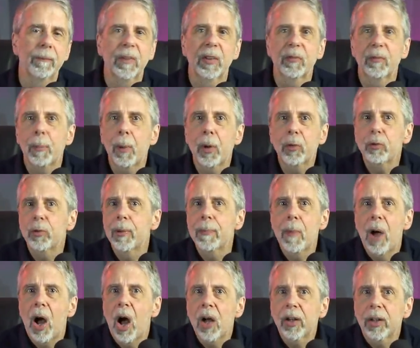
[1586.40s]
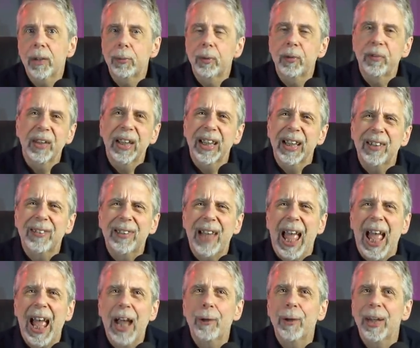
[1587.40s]
The most remarkable thing is
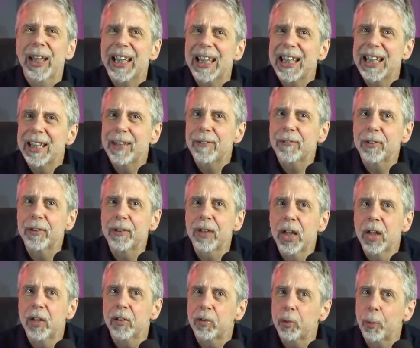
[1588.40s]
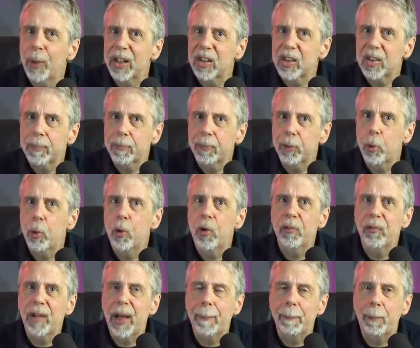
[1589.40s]
how even to
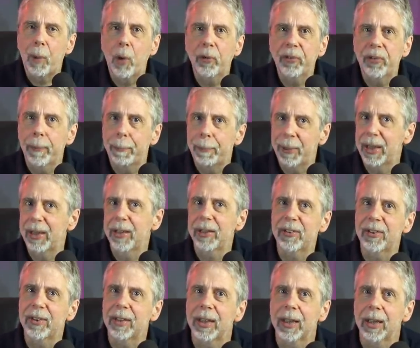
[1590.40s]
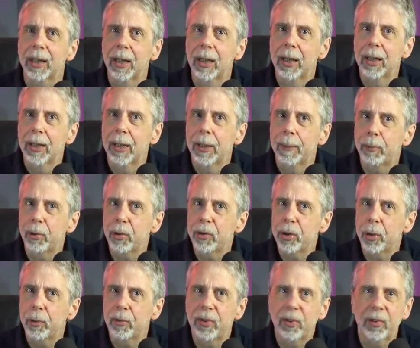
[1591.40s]
explore that possibility
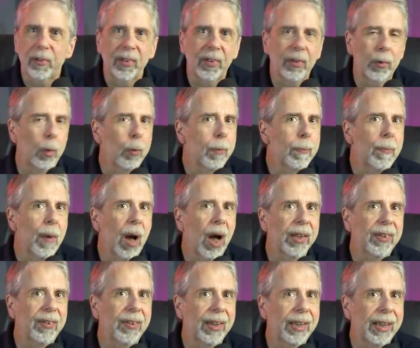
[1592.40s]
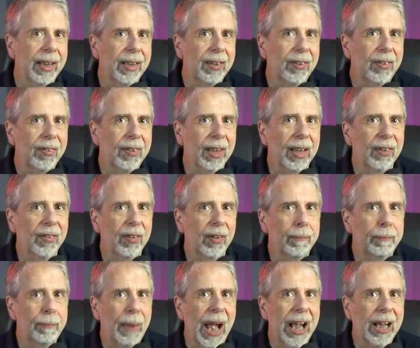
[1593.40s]
produces this almighty
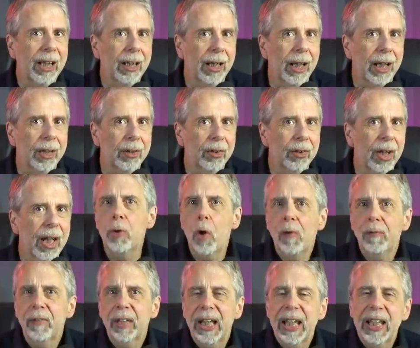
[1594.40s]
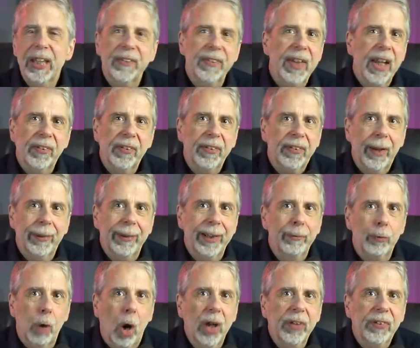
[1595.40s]
instinctive backlash. Not that he's necessarily
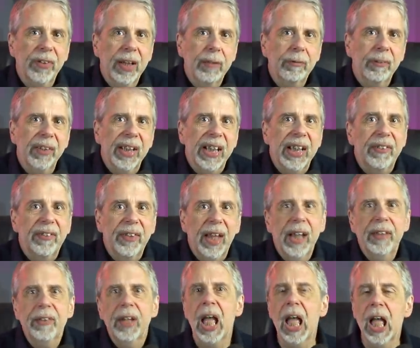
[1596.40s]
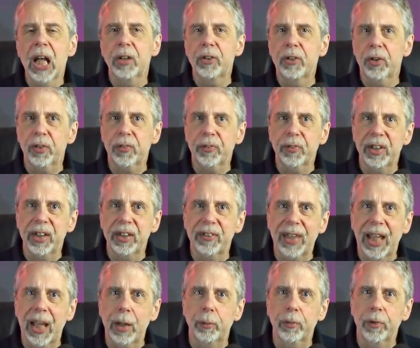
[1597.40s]
right in everything he said, just that it's
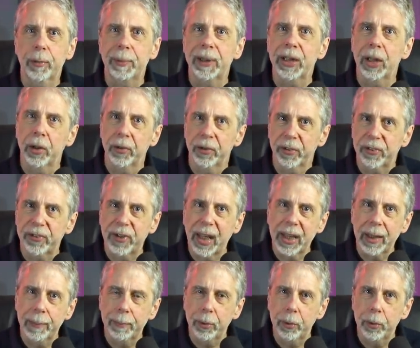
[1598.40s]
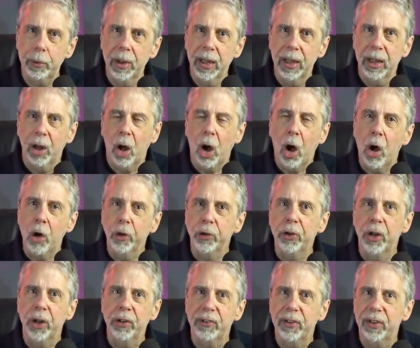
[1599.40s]
held to be unsayable,
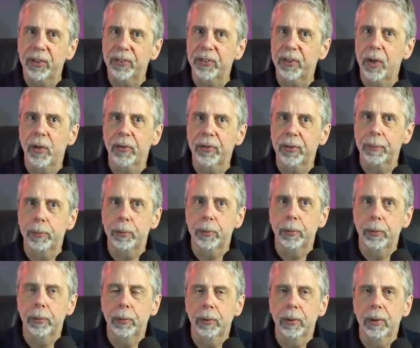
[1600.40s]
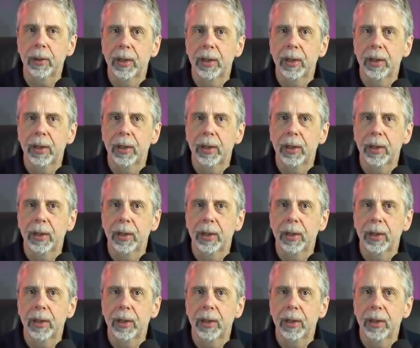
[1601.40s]
undiscussable.